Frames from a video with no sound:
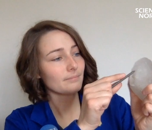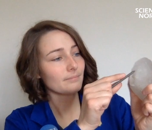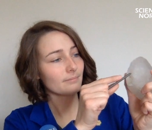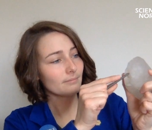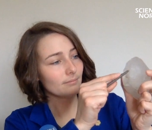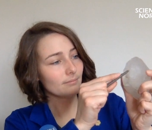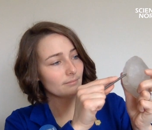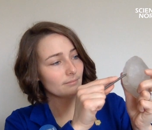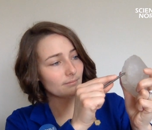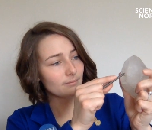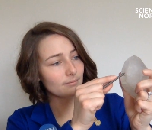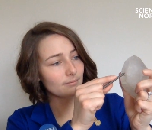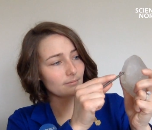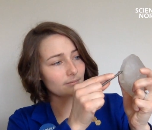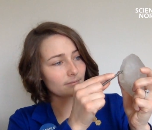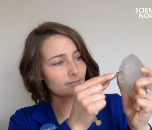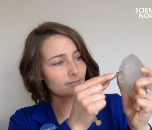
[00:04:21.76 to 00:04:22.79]

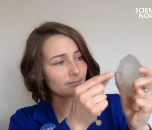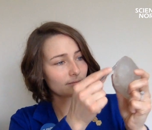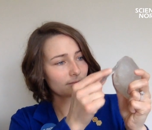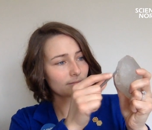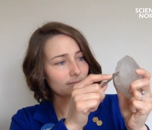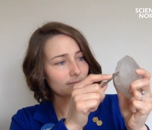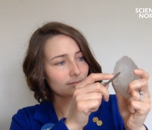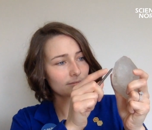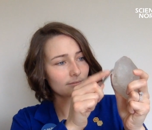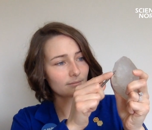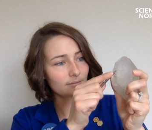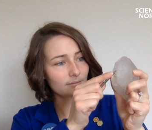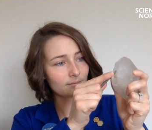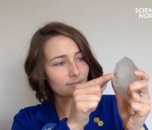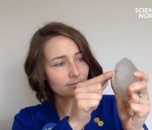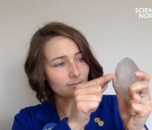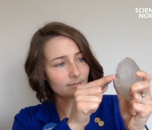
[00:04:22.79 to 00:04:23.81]

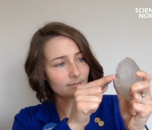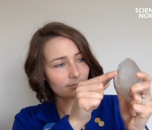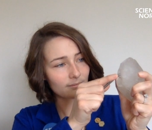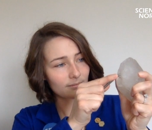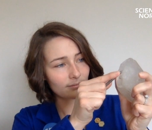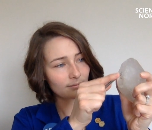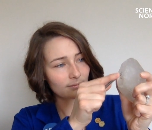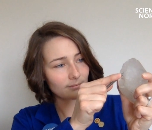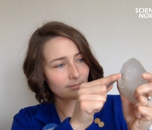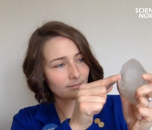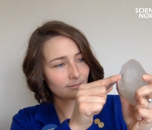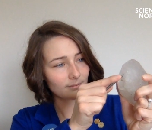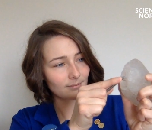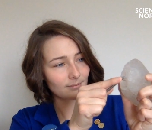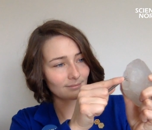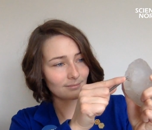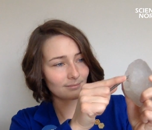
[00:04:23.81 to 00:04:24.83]

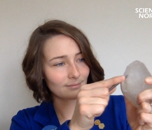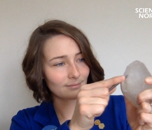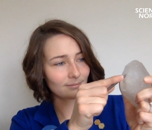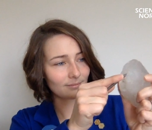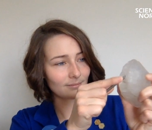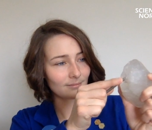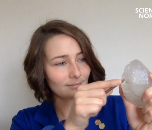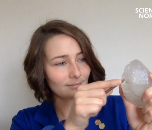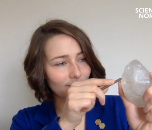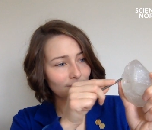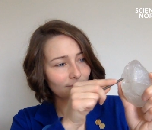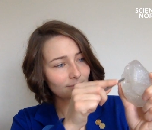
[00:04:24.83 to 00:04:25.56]
[no speech]